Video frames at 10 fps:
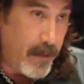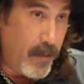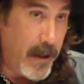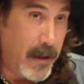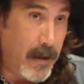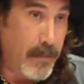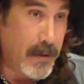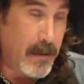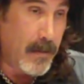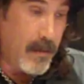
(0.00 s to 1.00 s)
way to keep
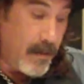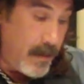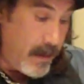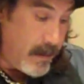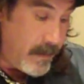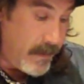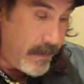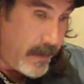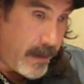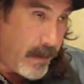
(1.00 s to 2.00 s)
his girl,
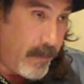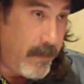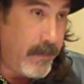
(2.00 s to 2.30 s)
you know,